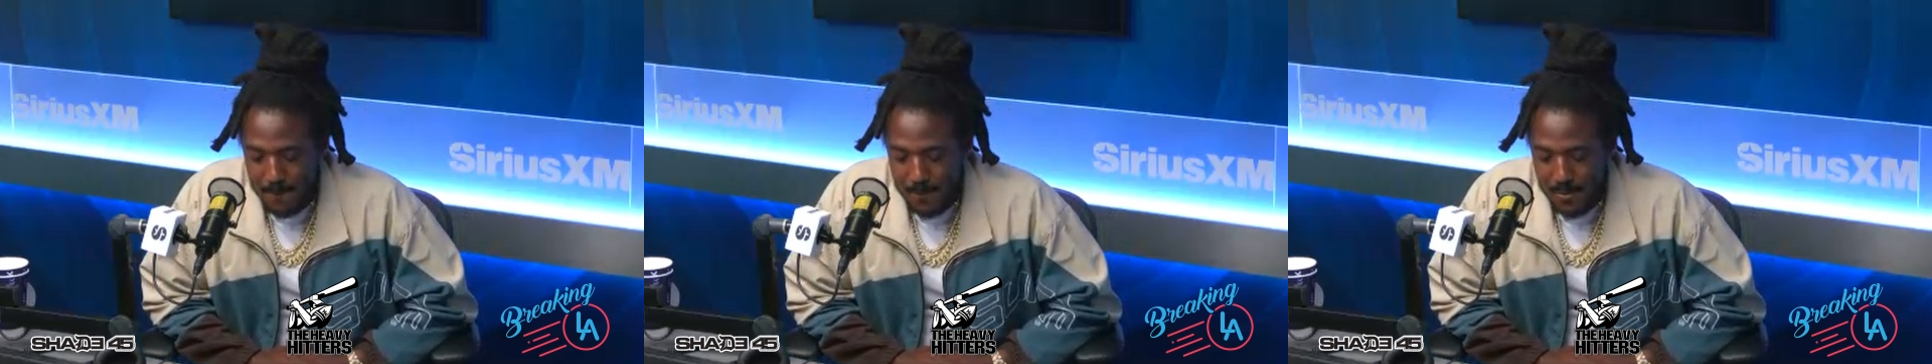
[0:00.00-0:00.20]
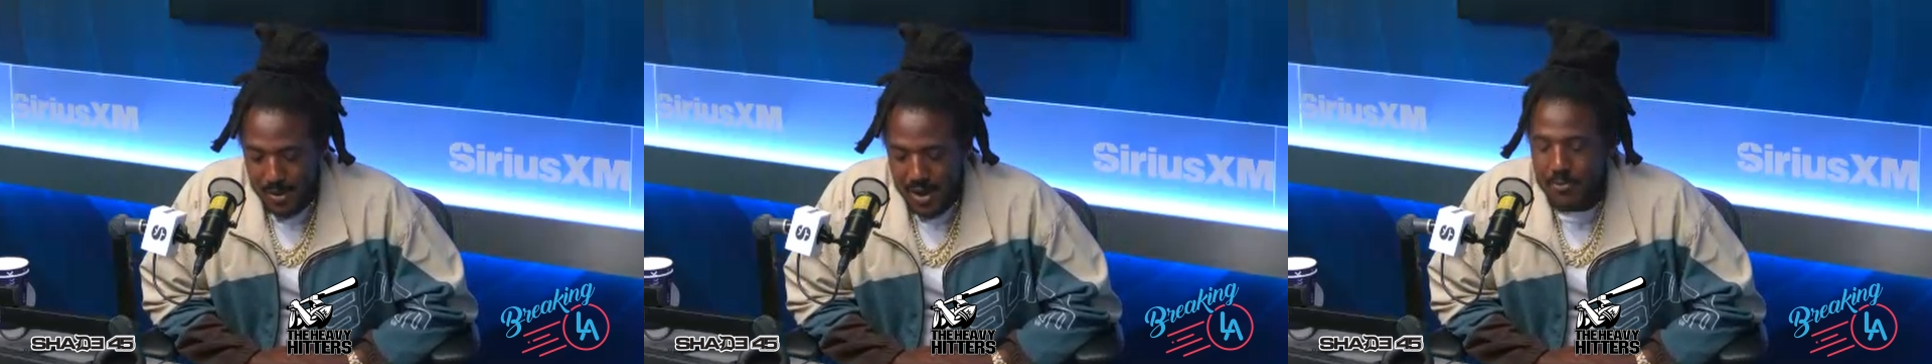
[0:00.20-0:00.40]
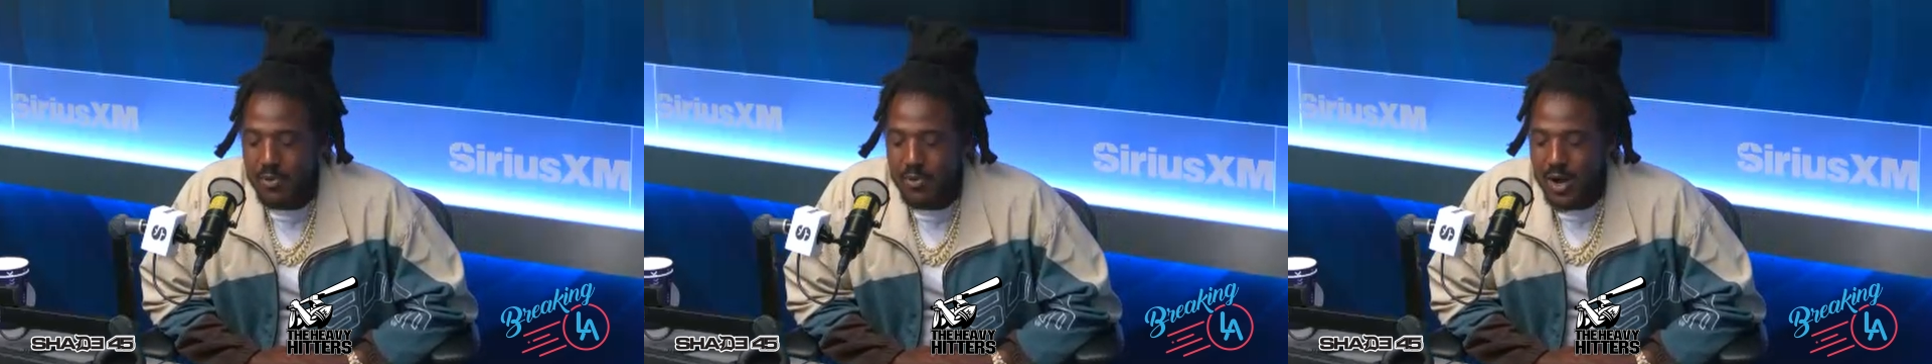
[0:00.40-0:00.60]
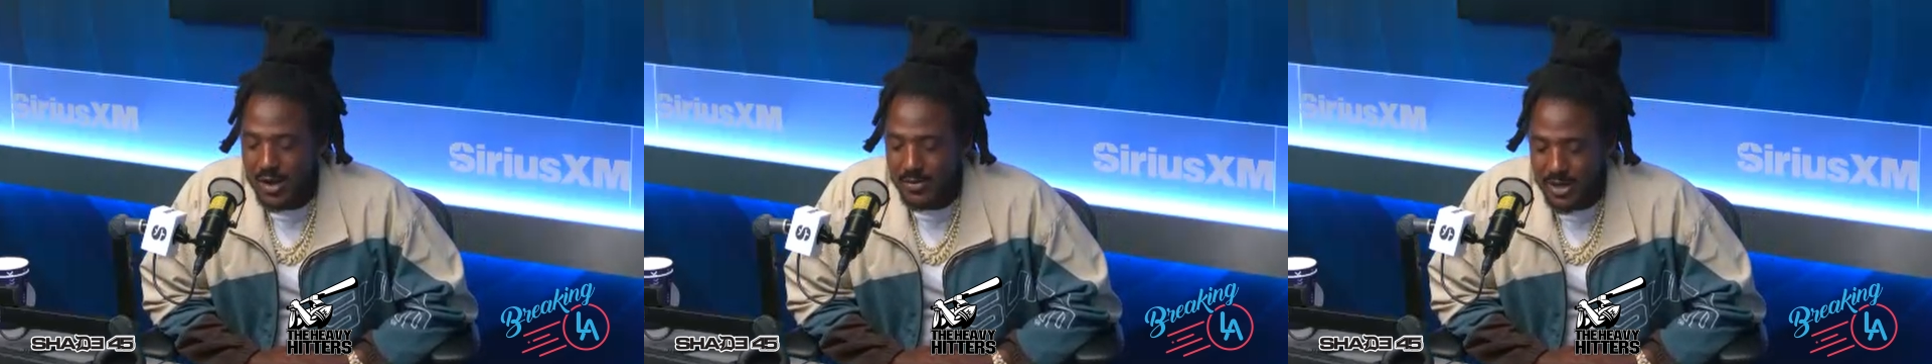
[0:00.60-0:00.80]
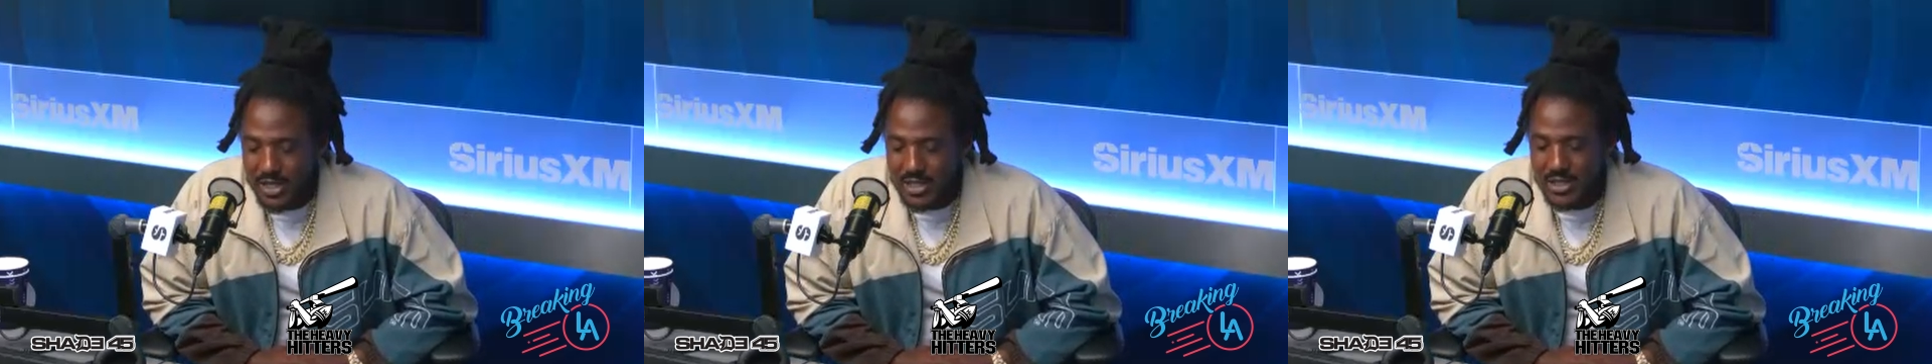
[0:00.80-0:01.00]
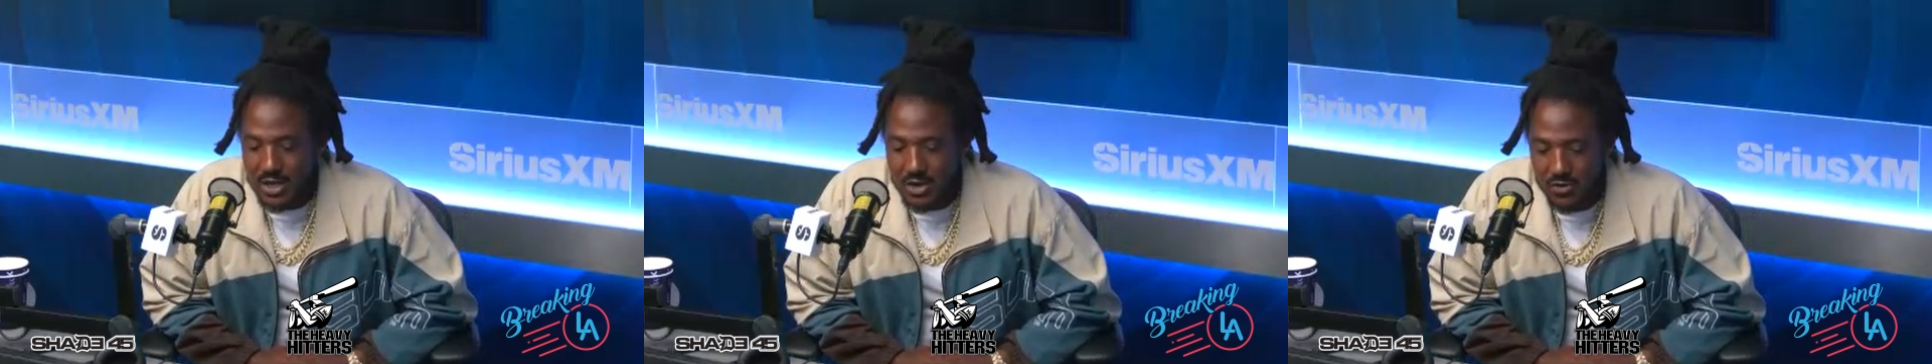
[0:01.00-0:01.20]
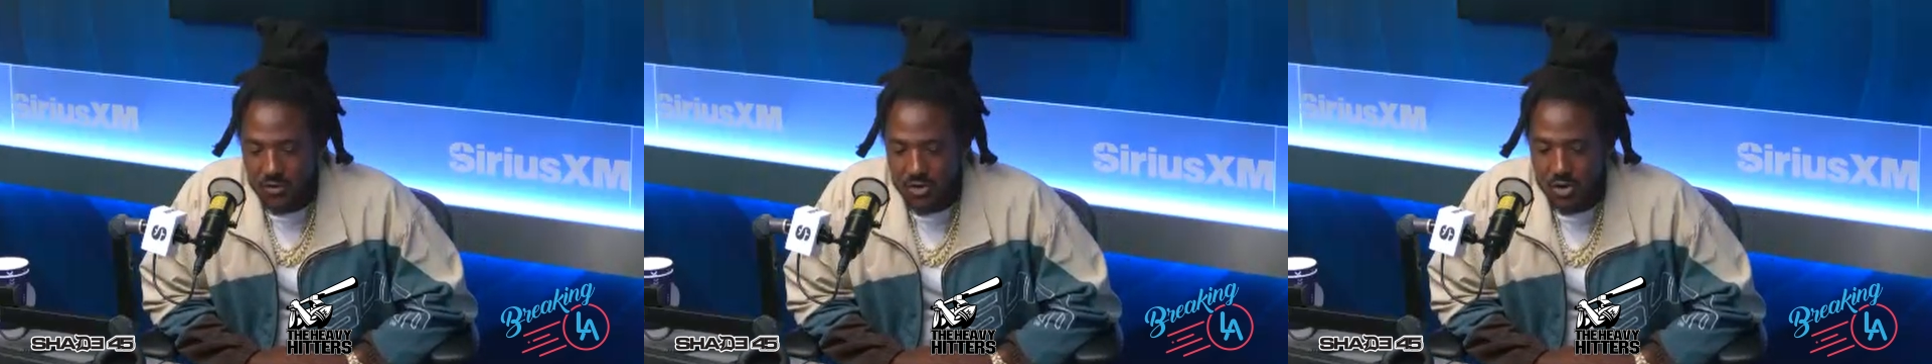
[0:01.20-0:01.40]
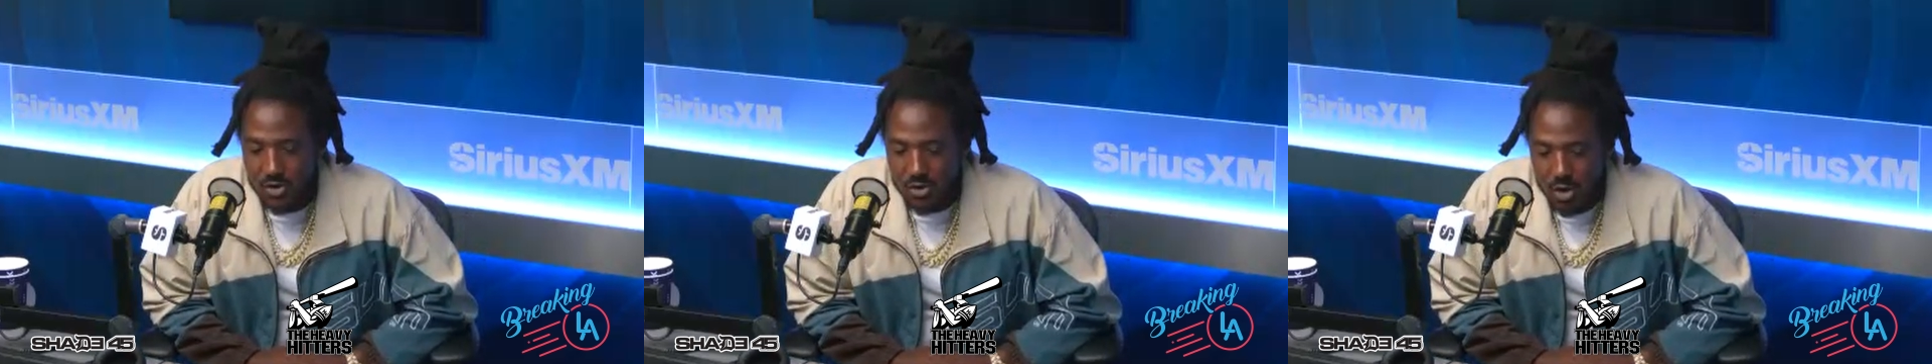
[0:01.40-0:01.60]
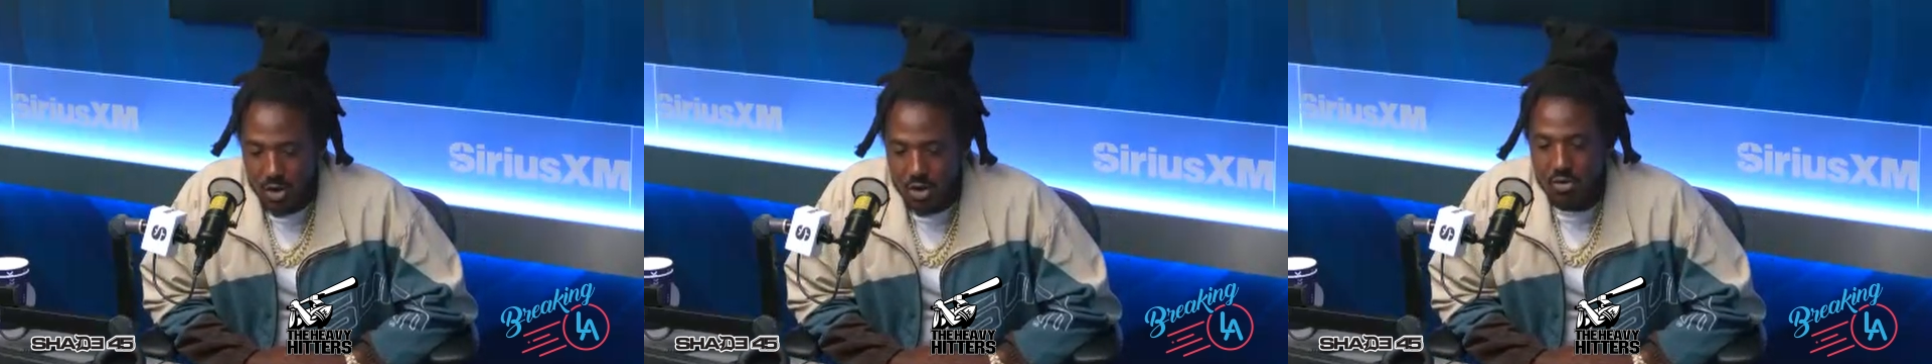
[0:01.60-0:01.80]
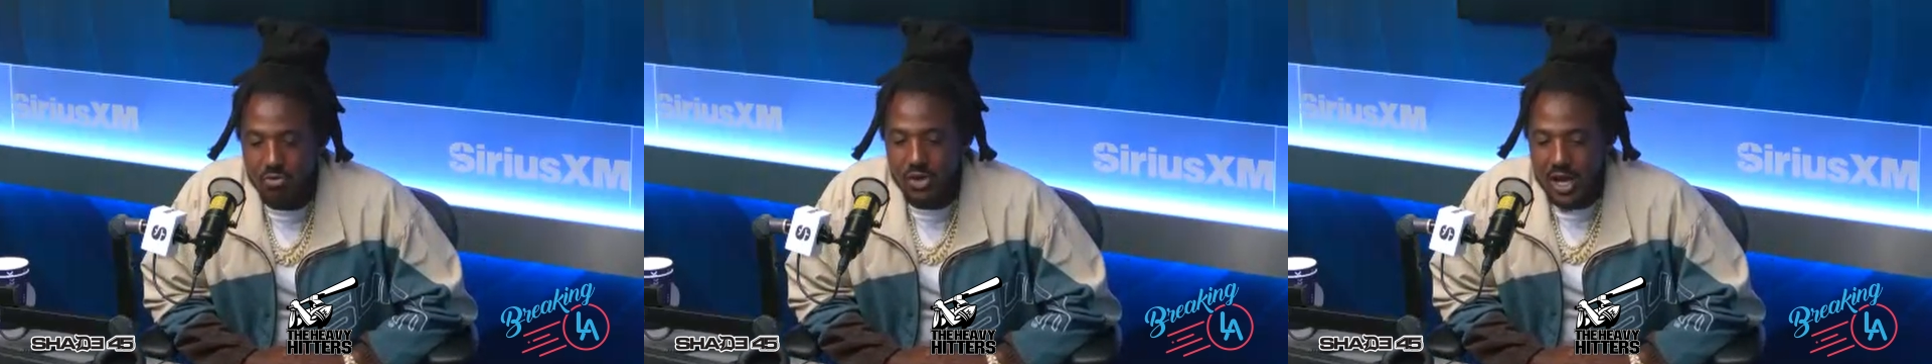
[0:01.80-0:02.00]
I pride myself
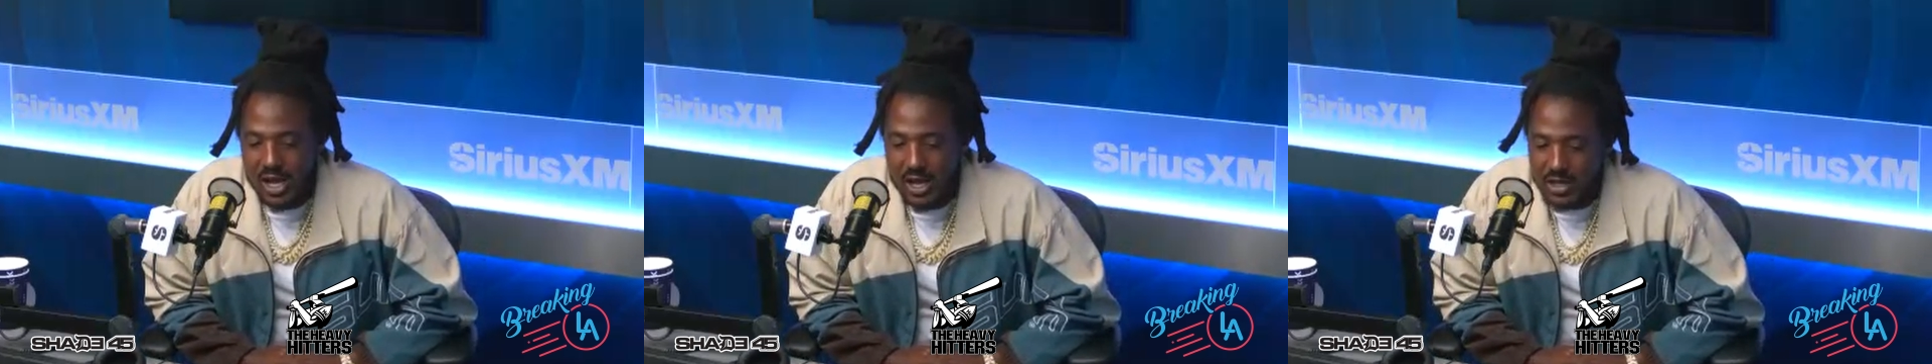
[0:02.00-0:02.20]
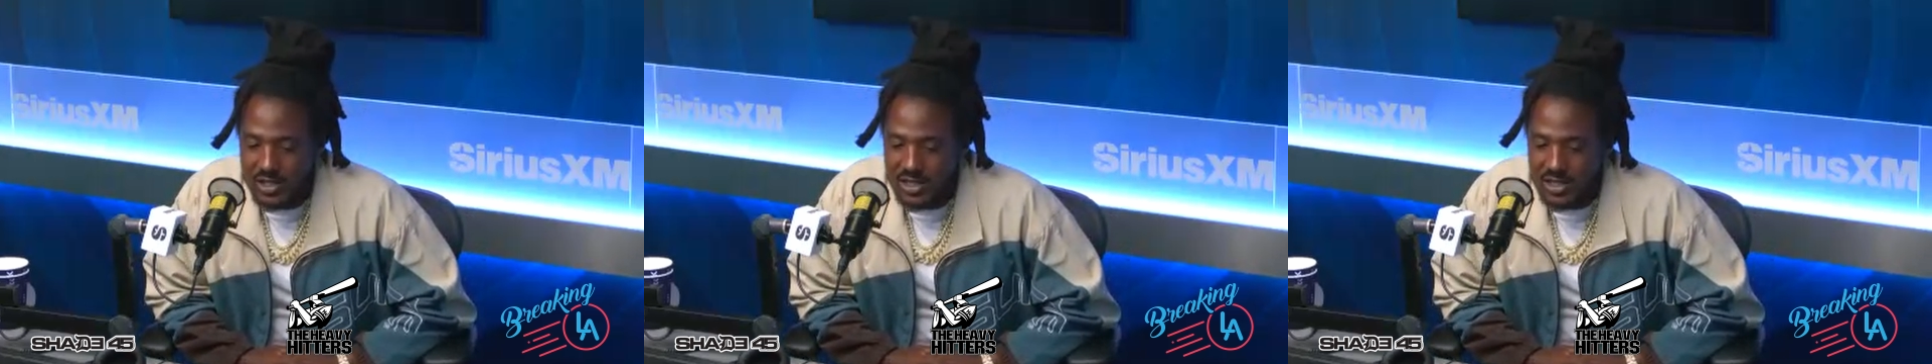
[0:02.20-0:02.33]
on that,